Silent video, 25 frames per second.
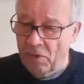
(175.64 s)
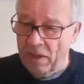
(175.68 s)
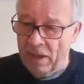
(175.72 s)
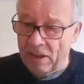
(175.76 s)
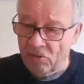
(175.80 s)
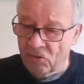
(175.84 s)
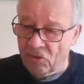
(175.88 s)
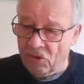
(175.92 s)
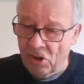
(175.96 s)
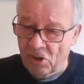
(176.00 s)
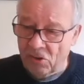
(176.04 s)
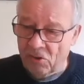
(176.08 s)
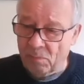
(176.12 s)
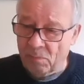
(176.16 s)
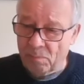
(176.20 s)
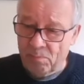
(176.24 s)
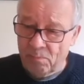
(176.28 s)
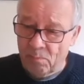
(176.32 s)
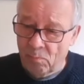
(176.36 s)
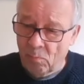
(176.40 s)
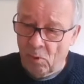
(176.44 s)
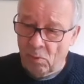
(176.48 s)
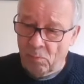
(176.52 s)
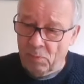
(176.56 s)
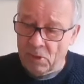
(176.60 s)
that's just
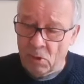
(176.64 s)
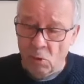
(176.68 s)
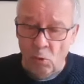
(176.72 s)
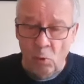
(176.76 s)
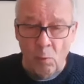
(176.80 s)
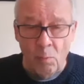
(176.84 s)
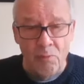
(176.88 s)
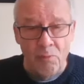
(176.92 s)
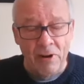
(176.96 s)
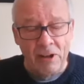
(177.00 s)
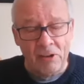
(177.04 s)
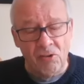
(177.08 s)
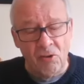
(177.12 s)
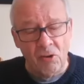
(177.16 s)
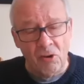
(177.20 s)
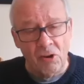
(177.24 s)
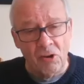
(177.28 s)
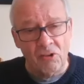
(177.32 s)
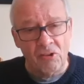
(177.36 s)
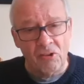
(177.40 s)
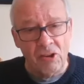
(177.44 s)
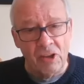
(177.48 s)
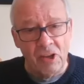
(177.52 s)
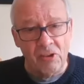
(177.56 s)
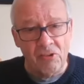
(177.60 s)
what we call
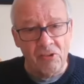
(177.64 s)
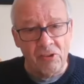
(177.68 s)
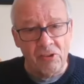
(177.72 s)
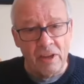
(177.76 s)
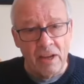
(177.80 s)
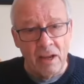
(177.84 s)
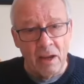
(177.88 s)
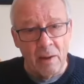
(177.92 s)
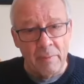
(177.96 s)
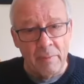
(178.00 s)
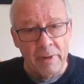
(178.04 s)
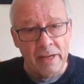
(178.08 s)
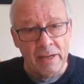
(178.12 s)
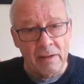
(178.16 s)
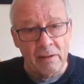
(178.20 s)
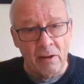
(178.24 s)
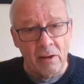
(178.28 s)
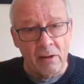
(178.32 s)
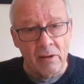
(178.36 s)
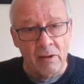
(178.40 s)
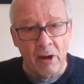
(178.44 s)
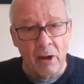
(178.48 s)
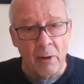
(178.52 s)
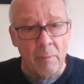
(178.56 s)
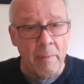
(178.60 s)
pratology, isn't it? I mean,
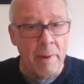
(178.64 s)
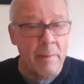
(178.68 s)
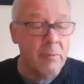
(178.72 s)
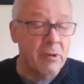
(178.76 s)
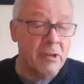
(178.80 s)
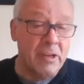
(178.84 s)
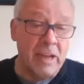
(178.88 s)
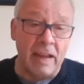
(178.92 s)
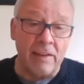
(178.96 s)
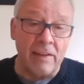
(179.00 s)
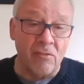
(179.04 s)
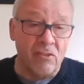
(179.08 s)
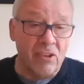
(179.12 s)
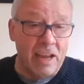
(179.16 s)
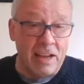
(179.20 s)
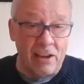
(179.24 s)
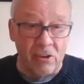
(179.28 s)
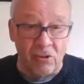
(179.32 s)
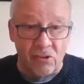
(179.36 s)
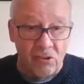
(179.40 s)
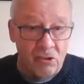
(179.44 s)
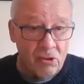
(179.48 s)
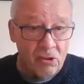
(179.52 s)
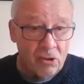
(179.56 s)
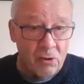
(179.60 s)
I remember Dave
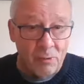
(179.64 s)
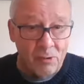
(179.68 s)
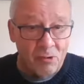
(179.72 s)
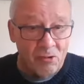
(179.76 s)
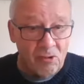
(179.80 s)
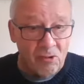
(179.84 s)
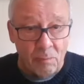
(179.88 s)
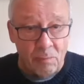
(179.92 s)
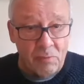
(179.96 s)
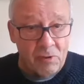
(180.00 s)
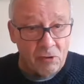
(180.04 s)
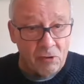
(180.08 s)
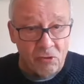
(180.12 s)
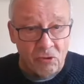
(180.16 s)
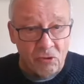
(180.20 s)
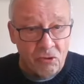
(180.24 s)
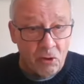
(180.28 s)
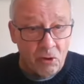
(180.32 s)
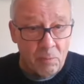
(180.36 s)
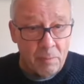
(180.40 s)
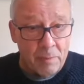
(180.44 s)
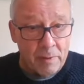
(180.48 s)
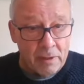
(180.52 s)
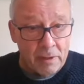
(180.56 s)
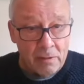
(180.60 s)
Tennyson doing something
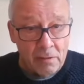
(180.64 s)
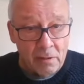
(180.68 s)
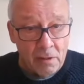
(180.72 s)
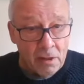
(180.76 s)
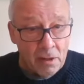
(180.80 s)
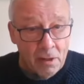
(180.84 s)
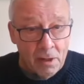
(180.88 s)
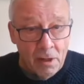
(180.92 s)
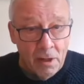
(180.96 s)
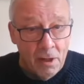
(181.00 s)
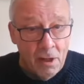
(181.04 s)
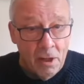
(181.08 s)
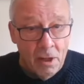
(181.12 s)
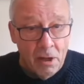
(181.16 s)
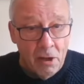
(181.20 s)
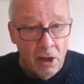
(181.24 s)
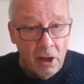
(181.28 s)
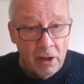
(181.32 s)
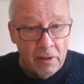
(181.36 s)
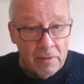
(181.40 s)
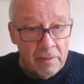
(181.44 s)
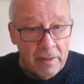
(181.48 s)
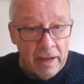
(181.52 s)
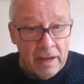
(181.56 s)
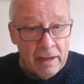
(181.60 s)
stupid
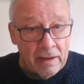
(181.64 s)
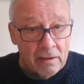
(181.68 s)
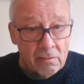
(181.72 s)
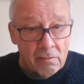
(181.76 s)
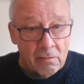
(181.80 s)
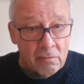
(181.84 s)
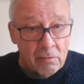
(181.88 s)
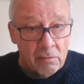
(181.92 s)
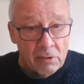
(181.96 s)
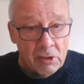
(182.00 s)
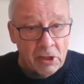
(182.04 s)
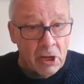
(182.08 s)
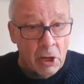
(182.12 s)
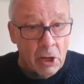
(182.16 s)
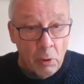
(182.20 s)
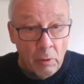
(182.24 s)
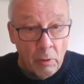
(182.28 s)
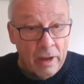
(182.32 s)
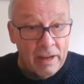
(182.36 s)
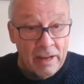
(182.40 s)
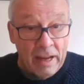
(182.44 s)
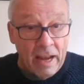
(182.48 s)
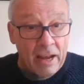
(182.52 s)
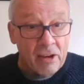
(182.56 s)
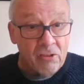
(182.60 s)
like that. You know,
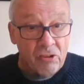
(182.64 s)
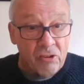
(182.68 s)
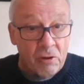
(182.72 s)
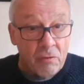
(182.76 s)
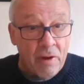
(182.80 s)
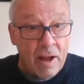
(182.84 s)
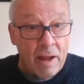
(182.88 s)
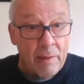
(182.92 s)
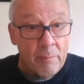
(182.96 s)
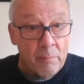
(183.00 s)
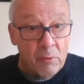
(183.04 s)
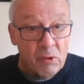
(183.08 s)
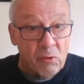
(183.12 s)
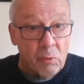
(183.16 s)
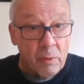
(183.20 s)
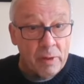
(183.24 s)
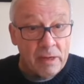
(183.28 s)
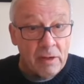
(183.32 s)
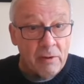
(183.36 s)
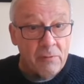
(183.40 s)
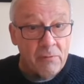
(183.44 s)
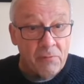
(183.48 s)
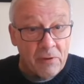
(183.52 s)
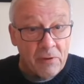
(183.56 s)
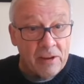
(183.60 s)
he actually ran between
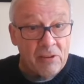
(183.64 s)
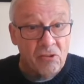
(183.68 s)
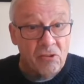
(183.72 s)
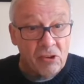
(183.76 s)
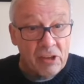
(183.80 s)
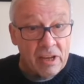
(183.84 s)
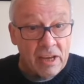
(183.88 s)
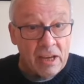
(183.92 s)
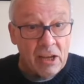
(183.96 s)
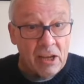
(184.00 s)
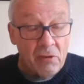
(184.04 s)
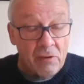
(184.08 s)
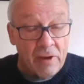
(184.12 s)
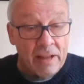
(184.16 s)
the French kicker